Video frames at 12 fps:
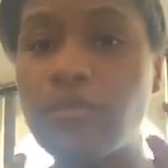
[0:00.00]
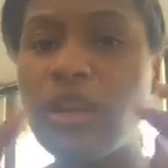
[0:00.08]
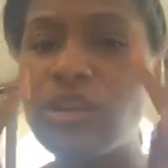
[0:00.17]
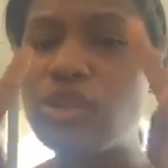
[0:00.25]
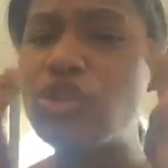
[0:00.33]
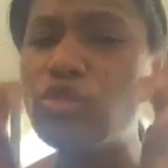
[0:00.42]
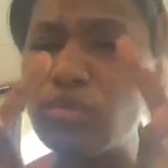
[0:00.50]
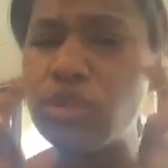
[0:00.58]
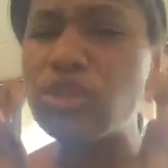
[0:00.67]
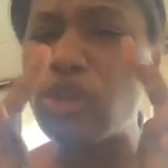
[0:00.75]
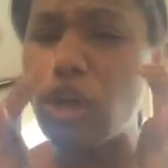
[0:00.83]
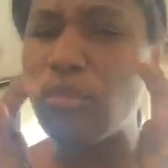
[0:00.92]
a
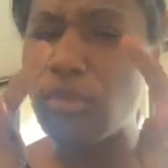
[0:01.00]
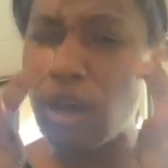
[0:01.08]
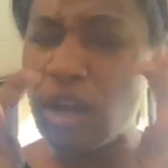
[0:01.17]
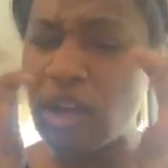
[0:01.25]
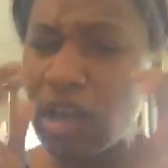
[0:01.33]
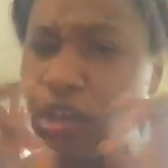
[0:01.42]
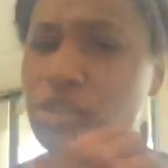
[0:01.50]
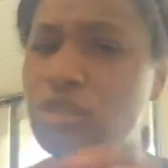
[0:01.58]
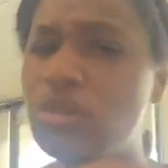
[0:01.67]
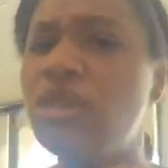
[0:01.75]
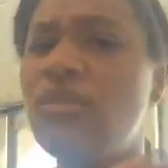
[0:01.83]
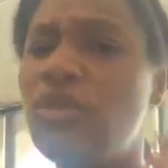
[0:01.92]
superstar
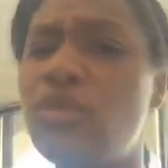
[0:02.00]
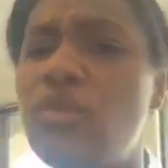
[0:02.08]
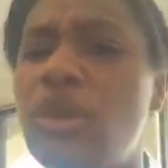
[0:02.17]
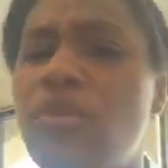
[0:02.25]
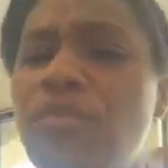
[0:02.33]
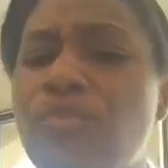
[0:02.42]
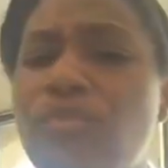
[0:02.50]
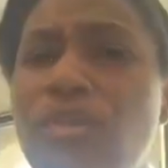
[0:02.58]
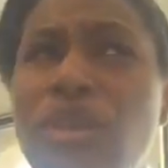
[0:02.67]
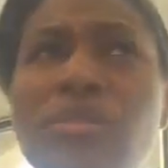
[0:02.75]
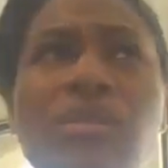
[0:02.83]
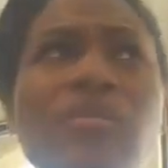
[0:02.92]
broadcaster, if you will
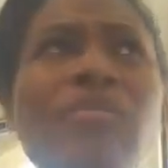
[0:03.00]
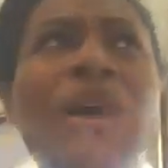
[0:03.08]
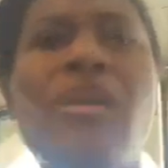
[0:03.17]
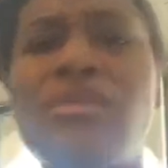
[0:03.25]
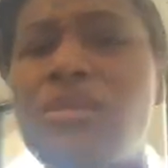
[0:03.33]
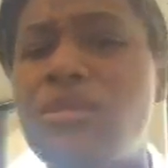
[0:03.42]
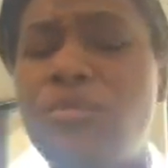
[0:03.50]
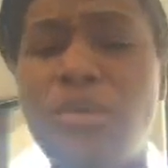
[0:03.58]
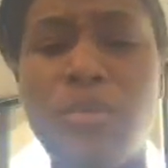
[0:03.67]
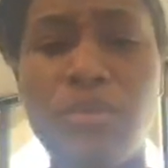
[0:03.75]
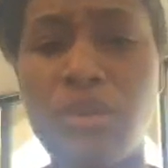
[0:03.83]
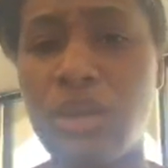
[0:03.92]
there's thousands of
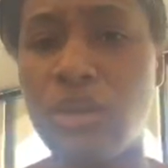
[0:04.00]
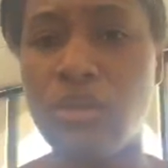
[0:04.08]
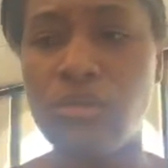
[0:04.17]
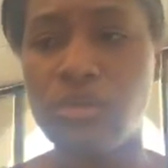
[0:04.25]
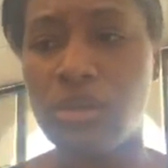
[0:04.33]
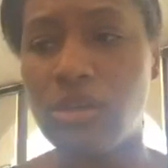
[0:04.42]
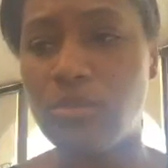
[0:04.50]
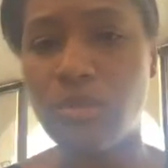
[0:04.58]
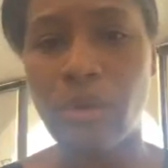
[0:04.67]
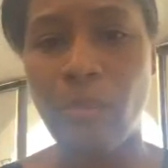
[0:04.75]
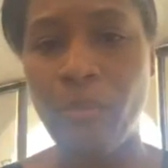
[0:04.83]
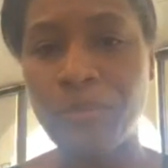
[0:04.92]
people that use this,
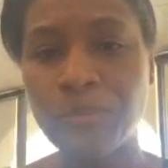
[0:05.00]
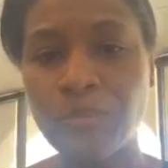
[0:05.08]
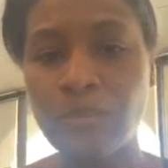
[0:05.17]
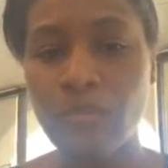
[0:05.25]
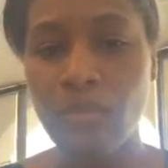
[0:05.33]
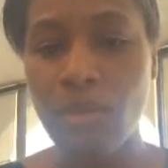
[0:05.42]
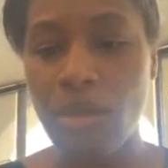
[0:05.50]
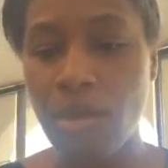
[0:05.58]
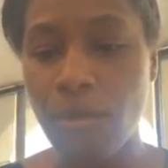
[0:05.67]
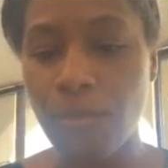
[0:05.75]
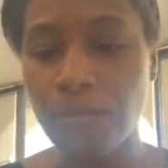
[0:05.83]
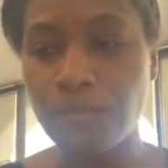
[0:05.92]
but
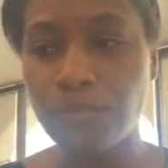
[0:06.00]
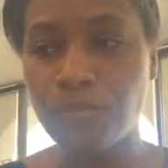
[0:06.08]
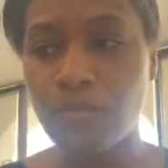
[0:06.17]
um,